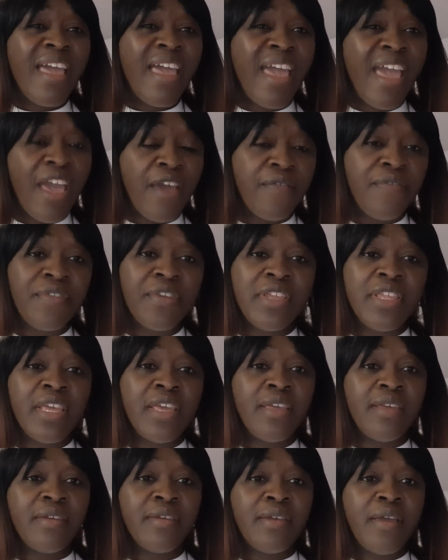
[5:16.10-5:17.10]
every
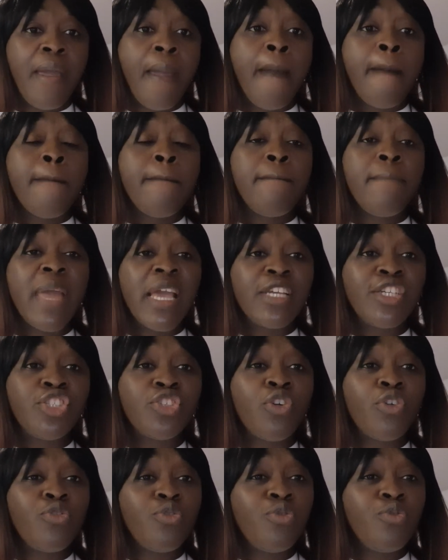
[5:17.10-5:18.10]
day. Make
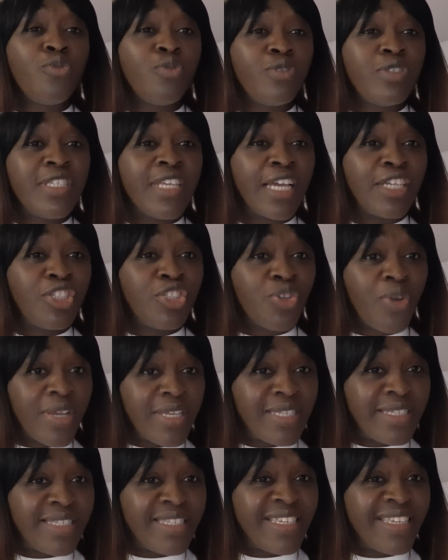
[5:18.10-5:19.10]
sure you use your
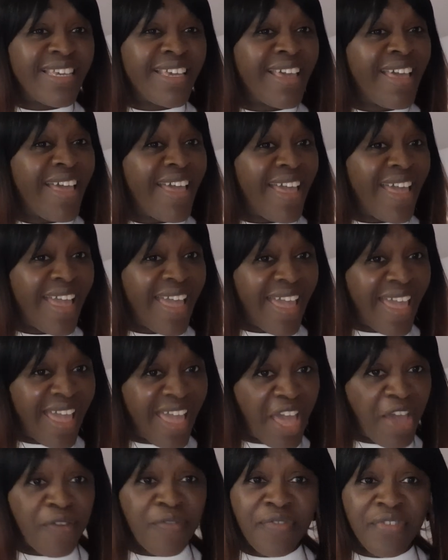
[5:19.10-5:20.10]
joystick
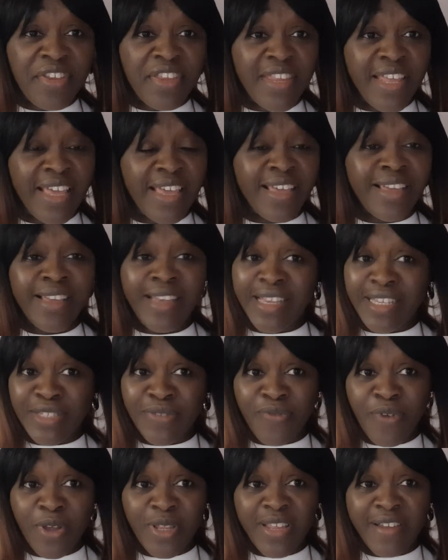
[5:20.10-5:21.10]
every day. It's
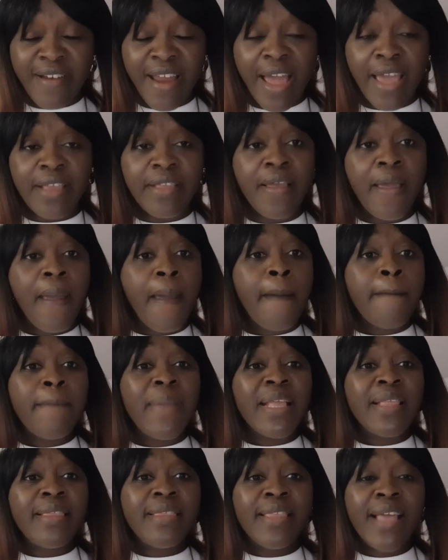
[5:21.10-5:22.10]
funny, right?
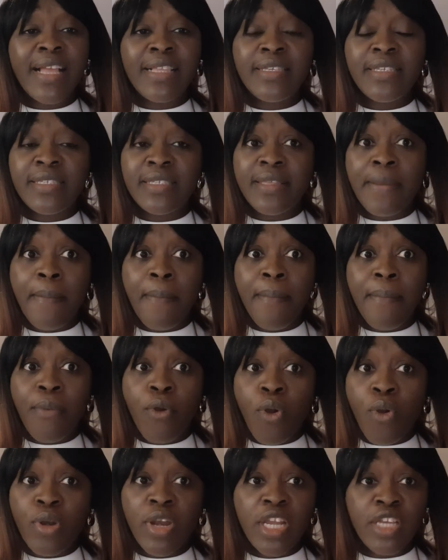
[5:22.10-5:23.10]
But that is the
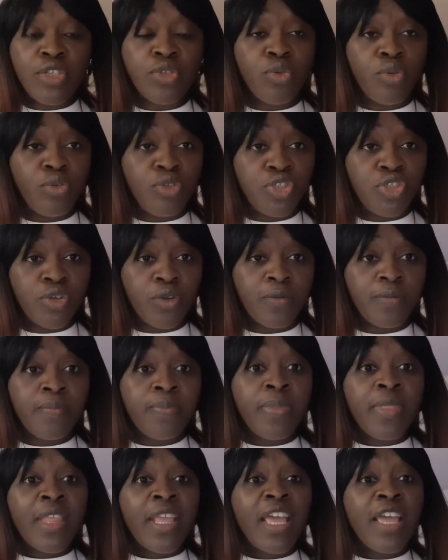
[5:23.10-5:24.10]
only solution.
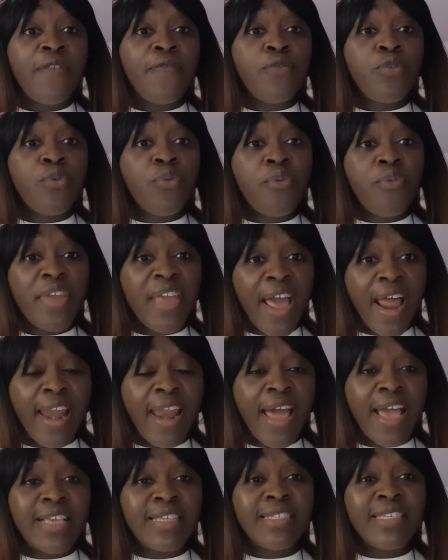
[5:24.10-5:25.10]
If you
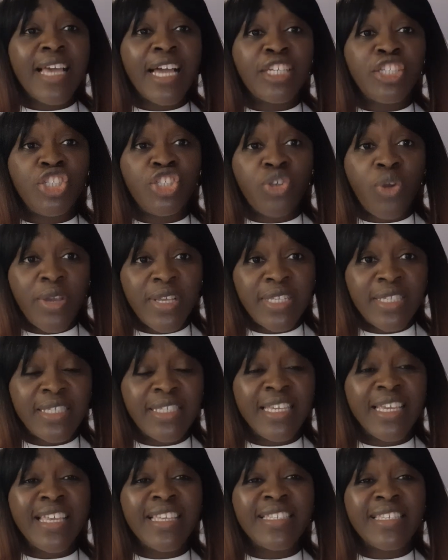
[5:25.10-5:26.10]
realize your
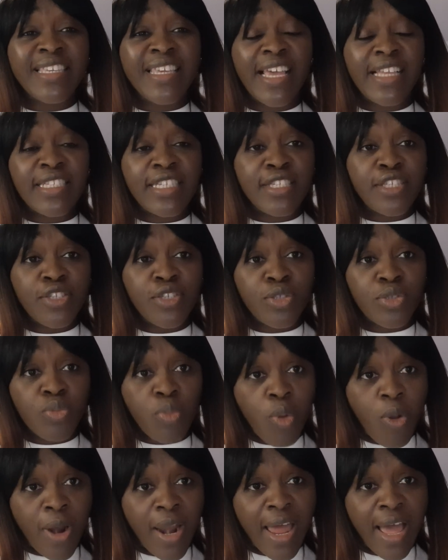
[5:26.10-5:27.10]
joystick is getting
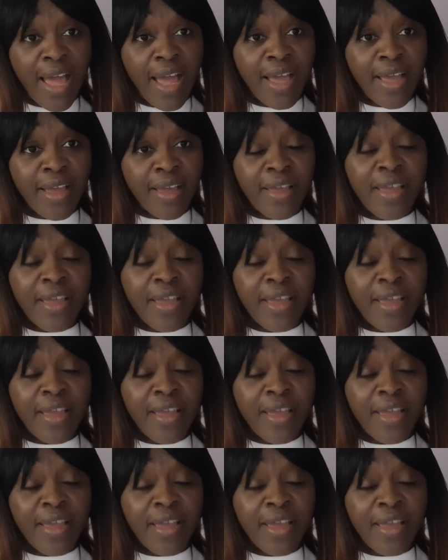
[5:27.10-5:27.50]
smaller,